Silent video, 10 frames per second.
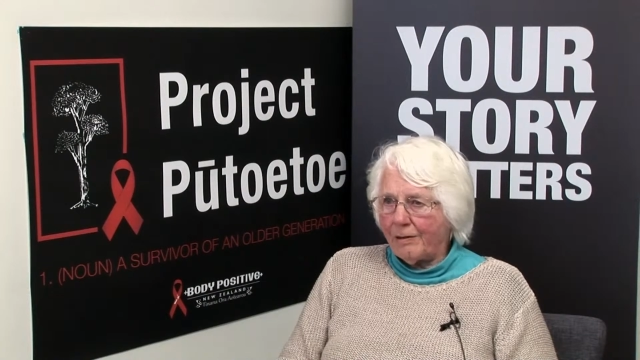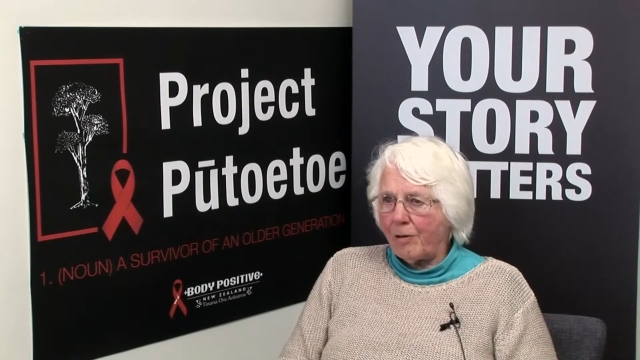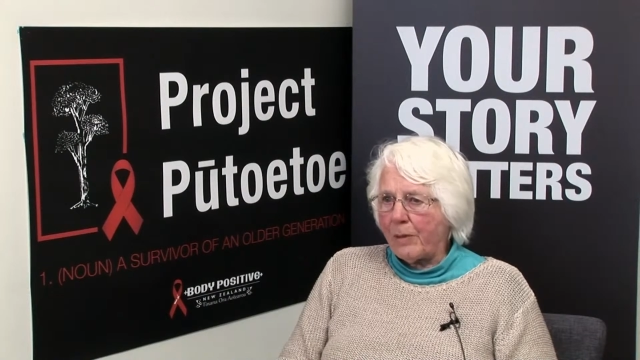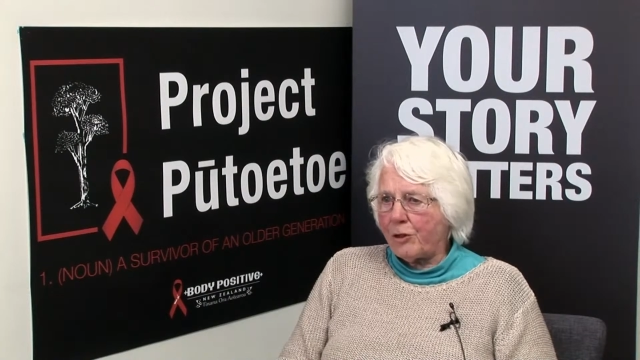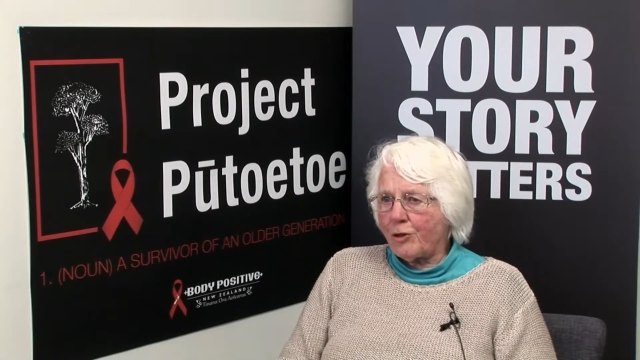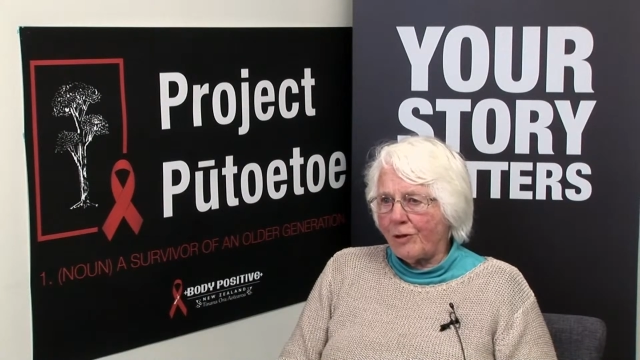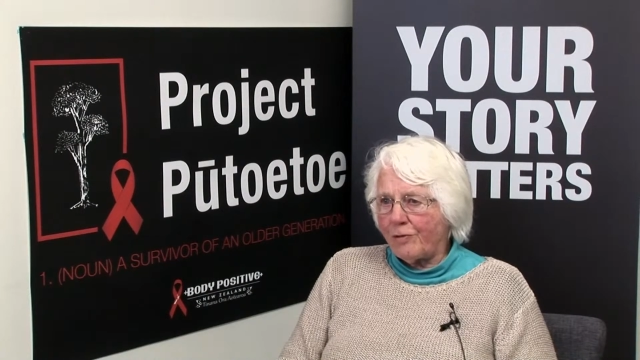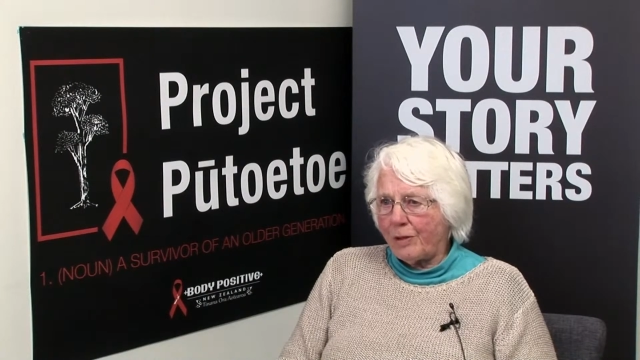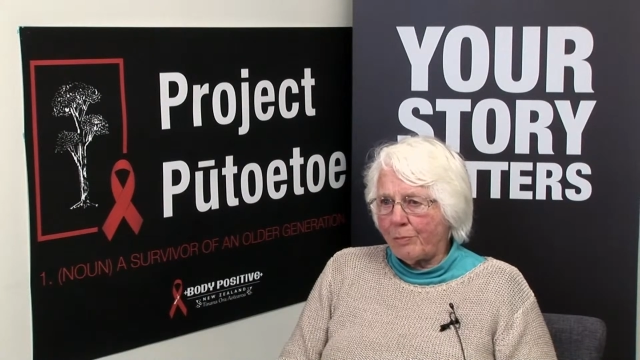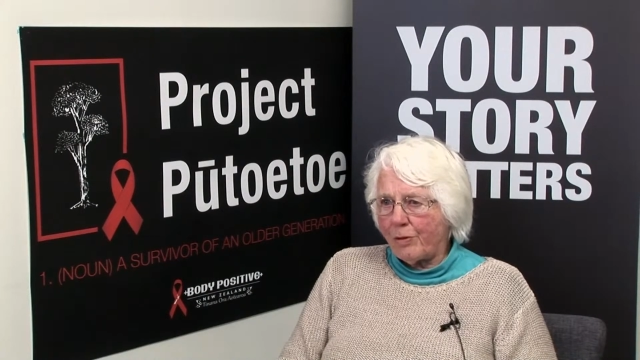I'm
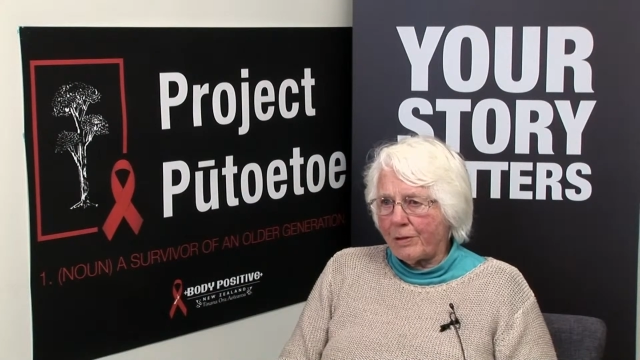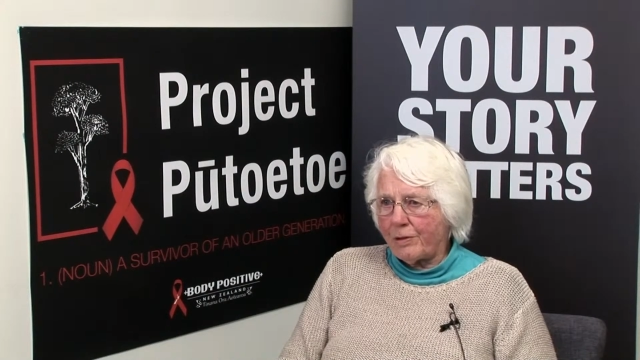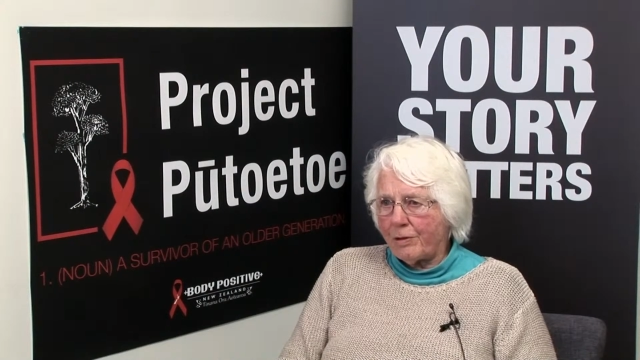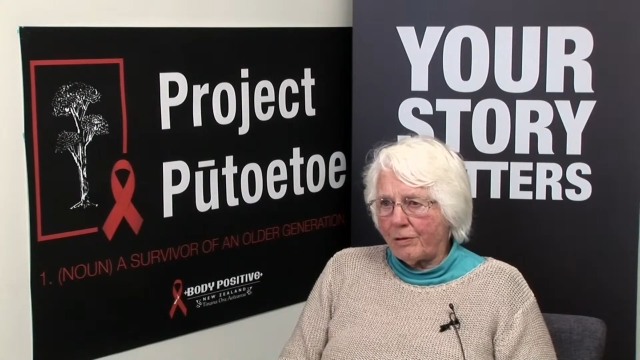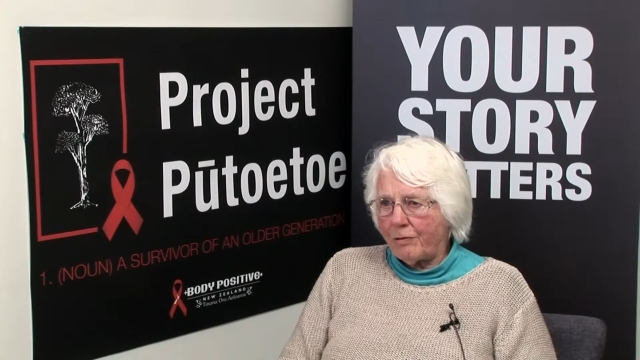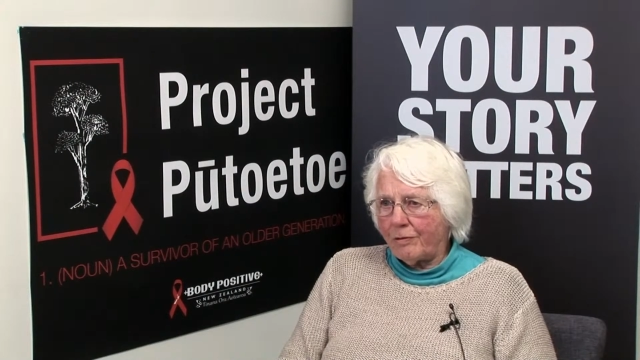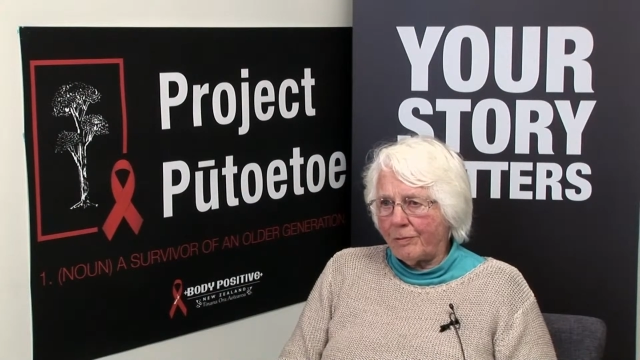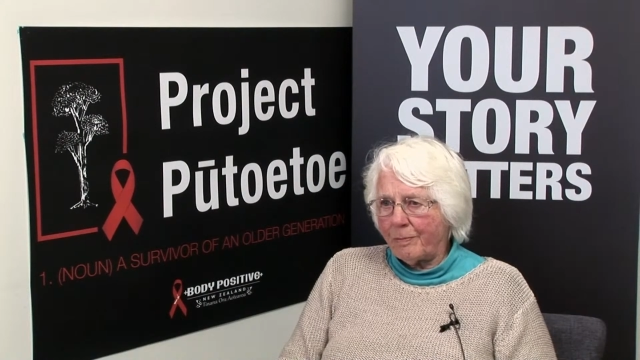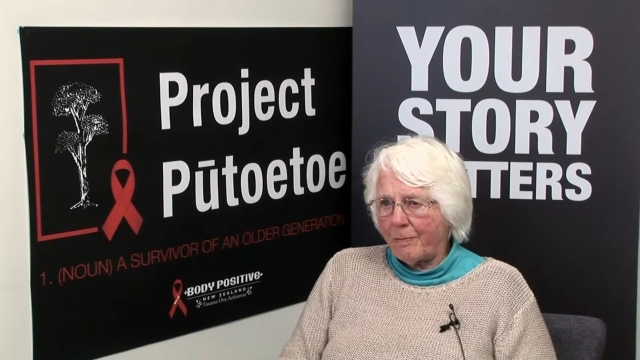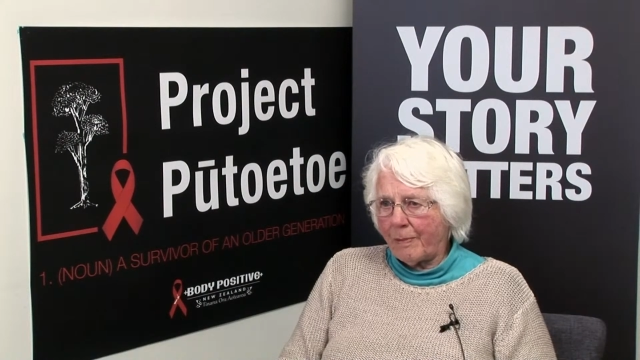HIV
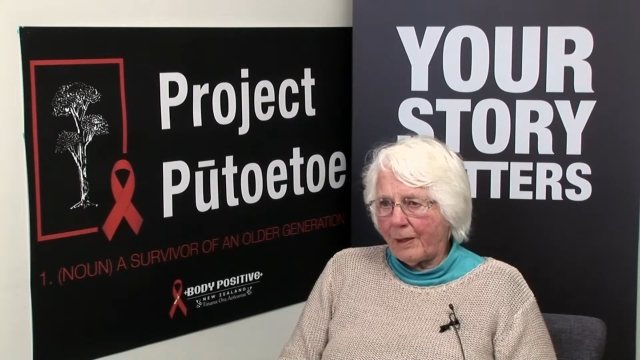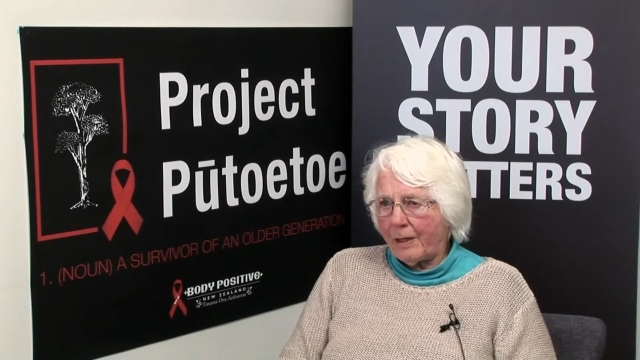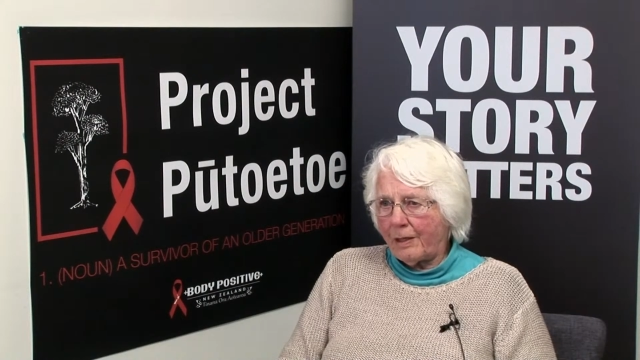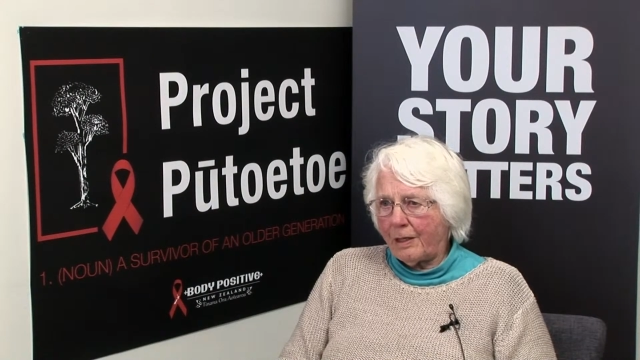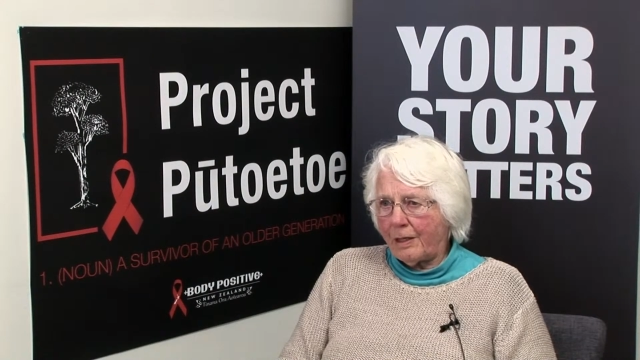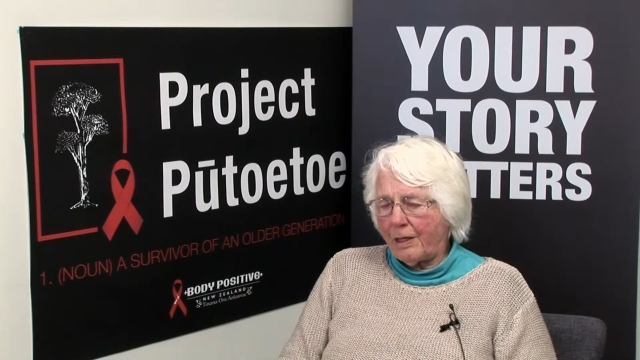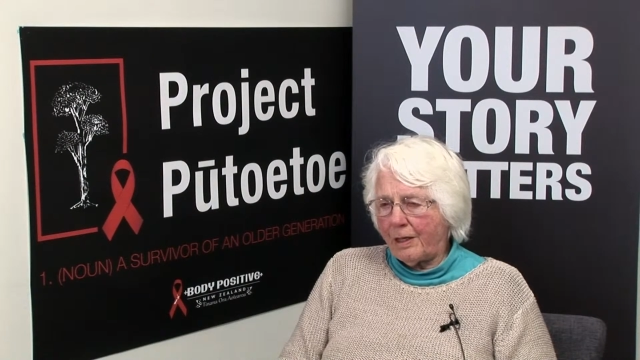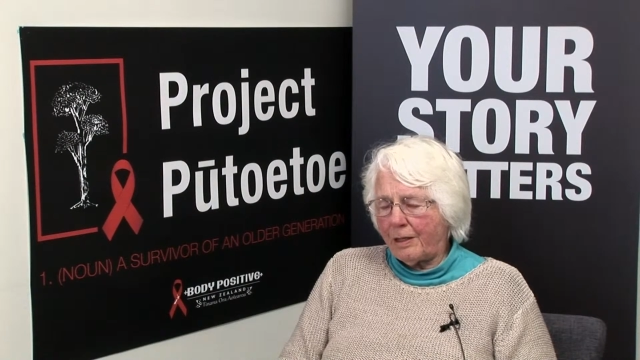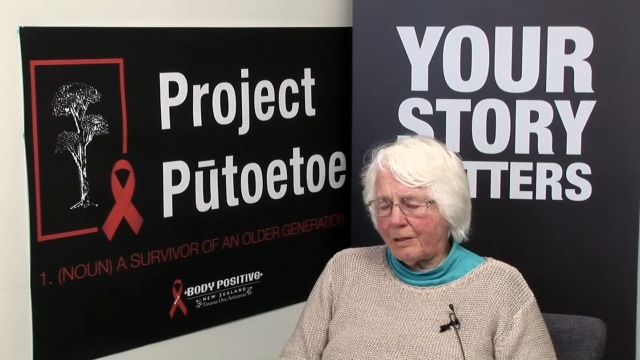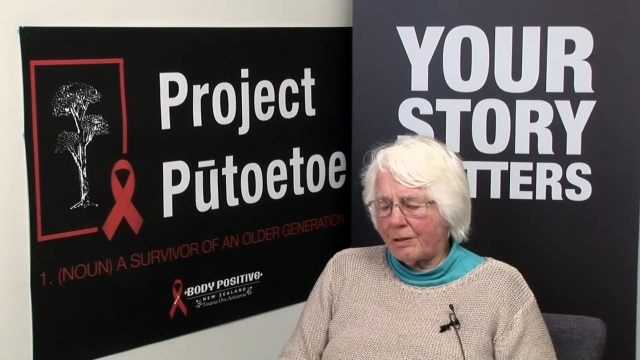positive.
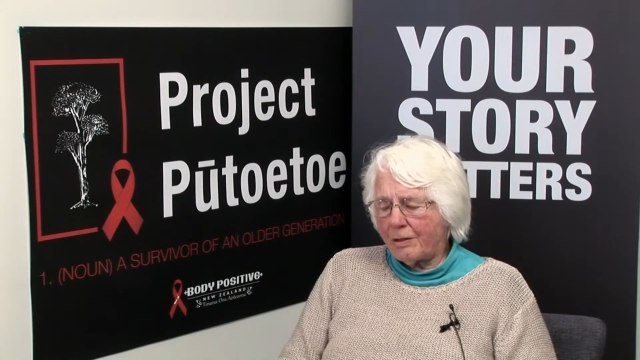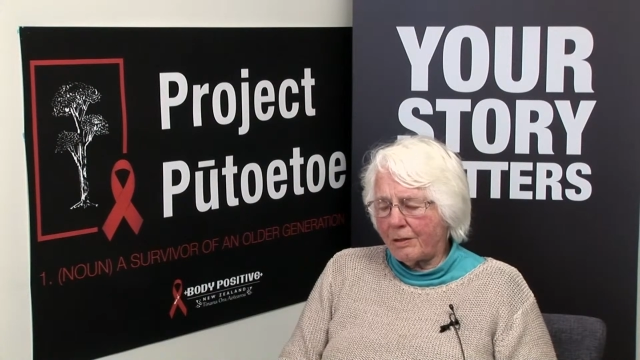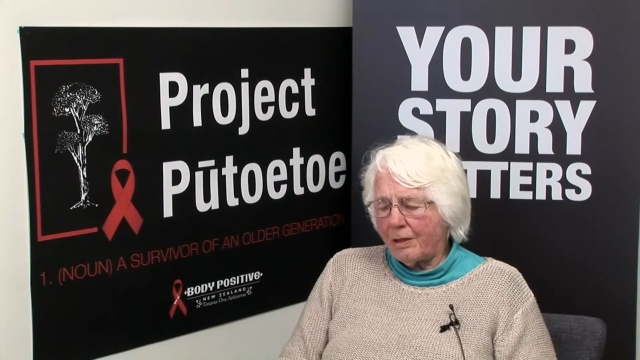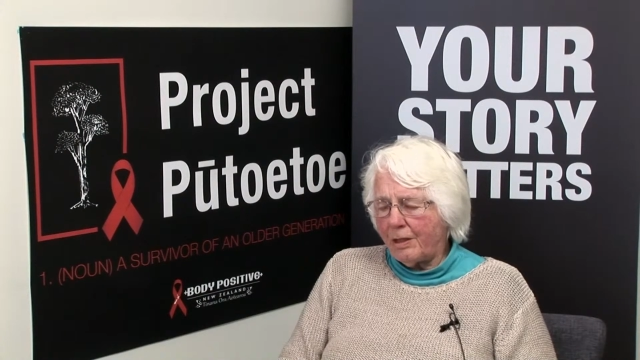And